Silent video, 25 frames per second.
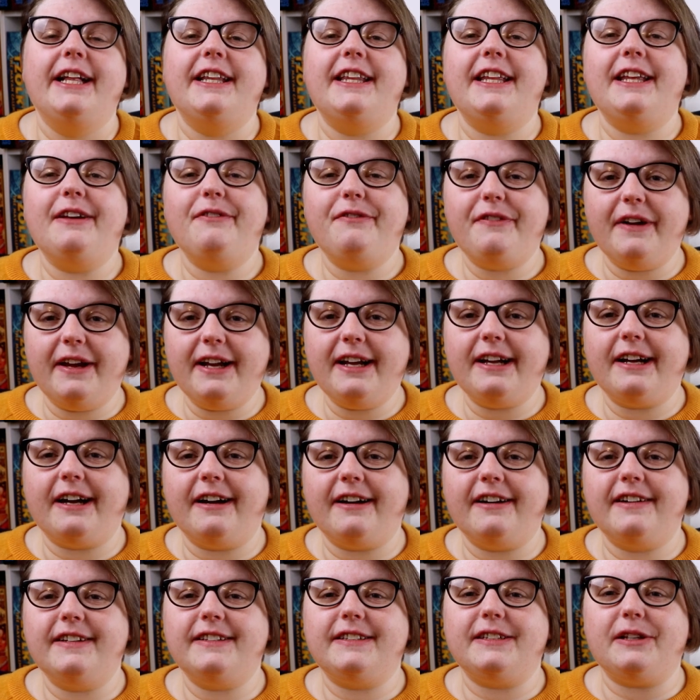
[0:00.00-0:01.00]
The event
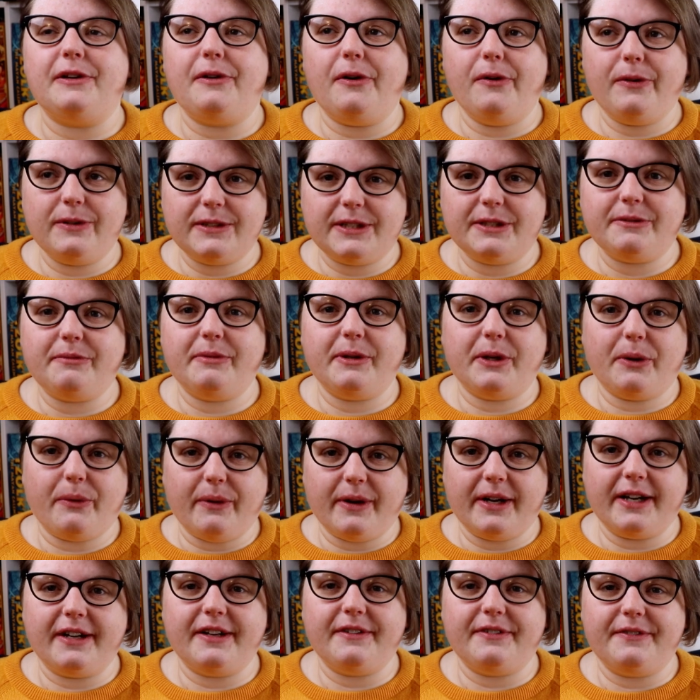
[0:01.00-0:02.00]
cards also
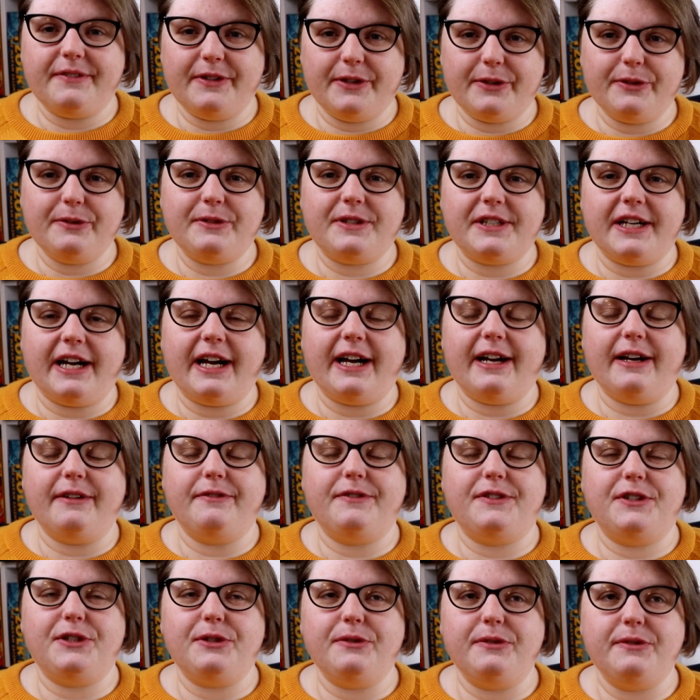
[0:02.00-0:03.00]
require you to
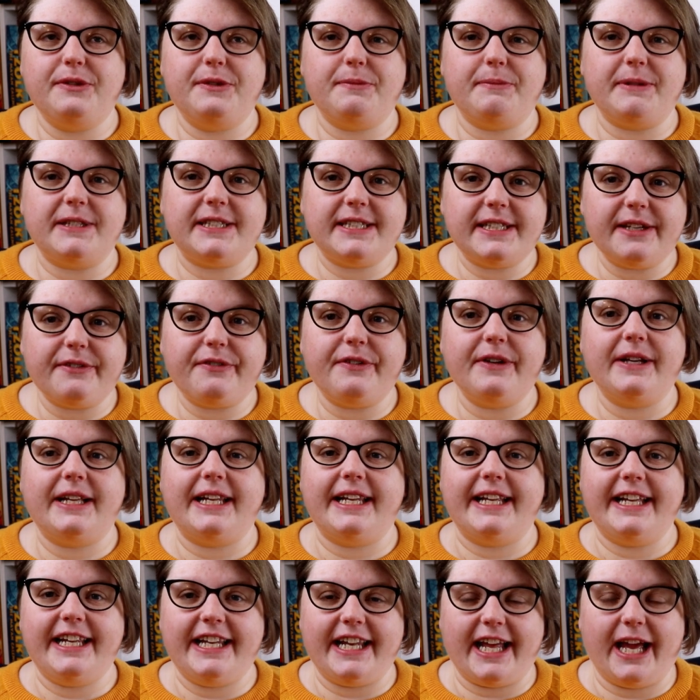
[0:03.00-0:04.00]
have two
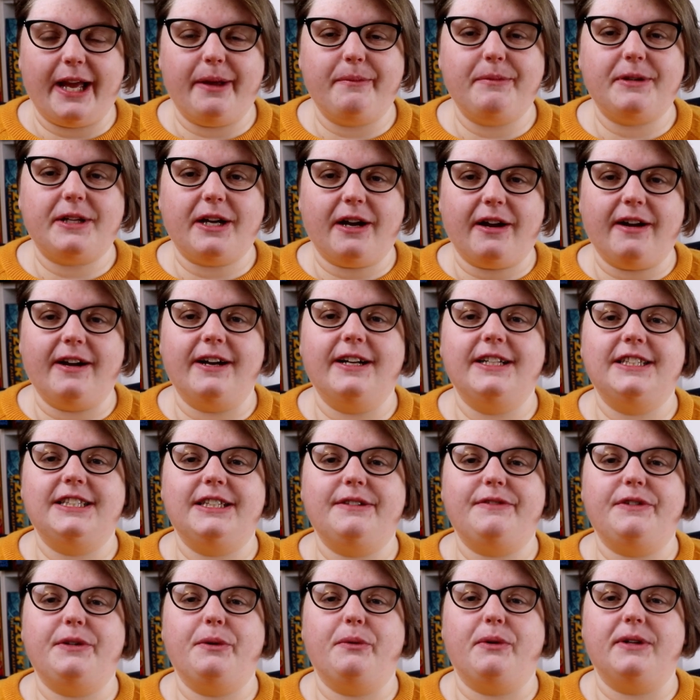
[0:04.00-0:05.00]
specifically named
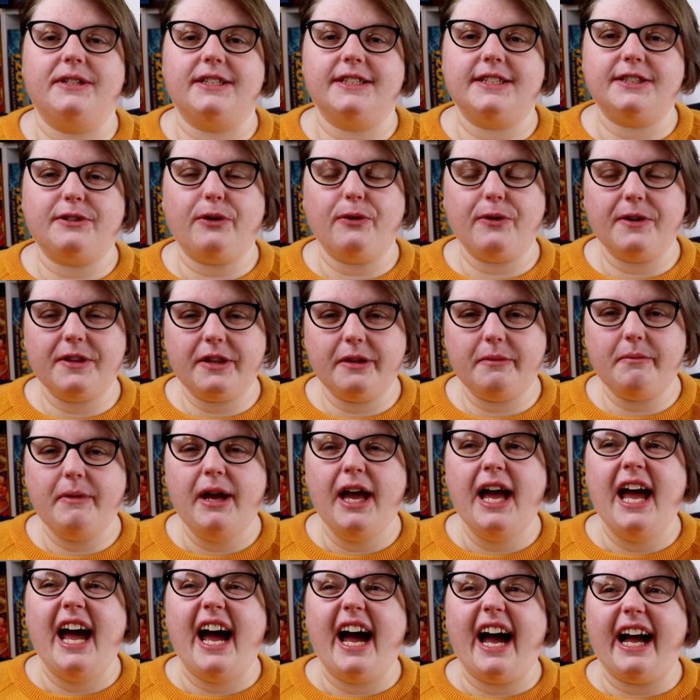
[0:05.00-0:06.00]
cards if you want to score them,
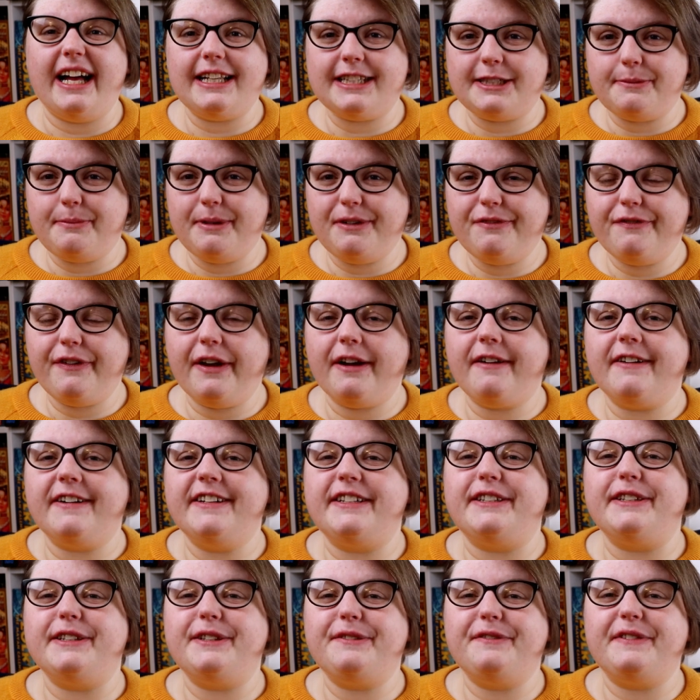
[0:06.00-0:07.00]
and to be fair,
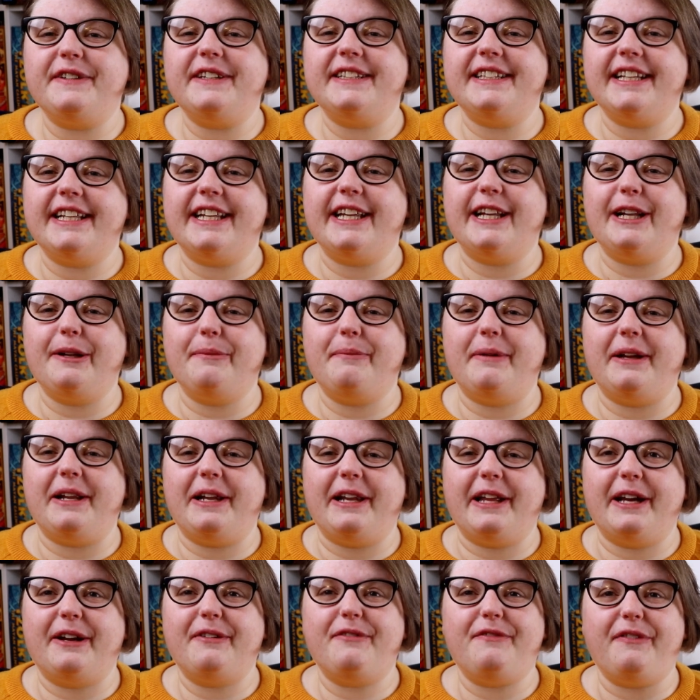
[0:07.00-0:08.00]
it just feels a little bit
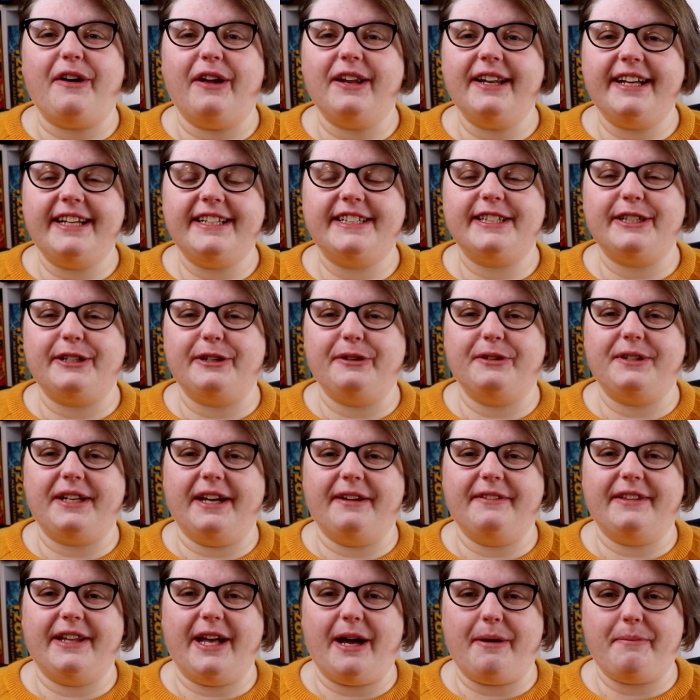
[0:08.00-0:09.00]
like folly to go
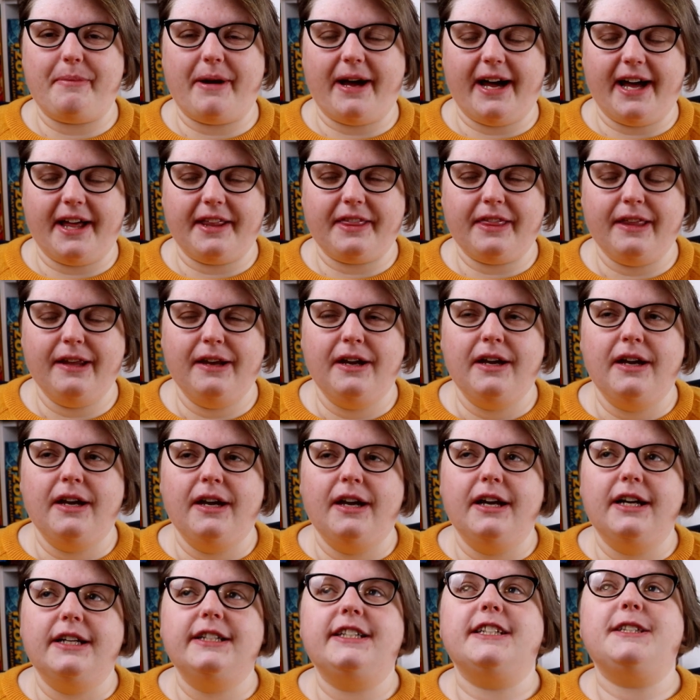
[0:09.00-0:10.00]
down that path,
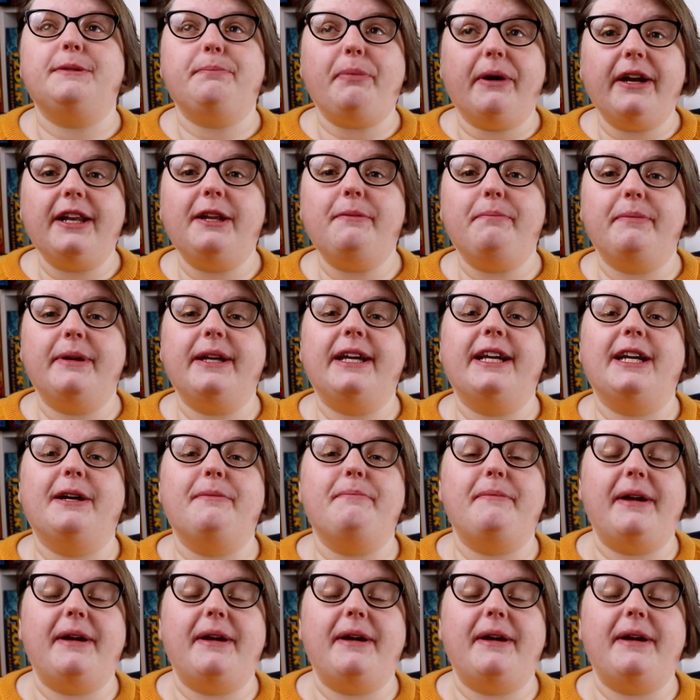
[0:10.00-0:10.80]
despite it being